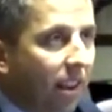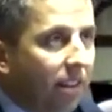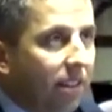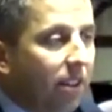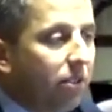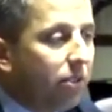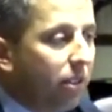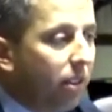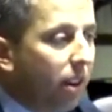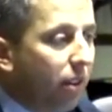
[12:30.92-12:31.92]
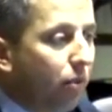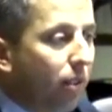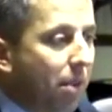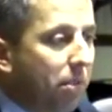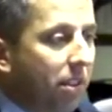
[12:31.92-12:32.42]
and allows for a
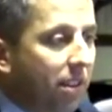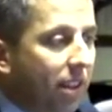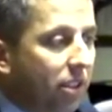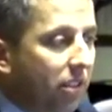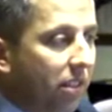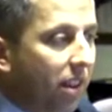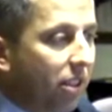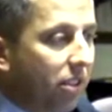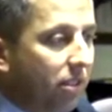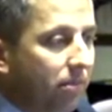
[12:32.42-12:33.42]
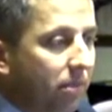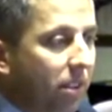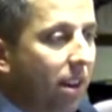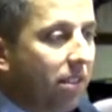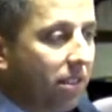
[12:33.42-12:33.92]
rapid detection of the
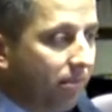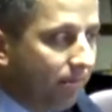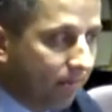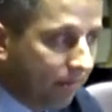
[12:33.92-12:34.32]
toxin.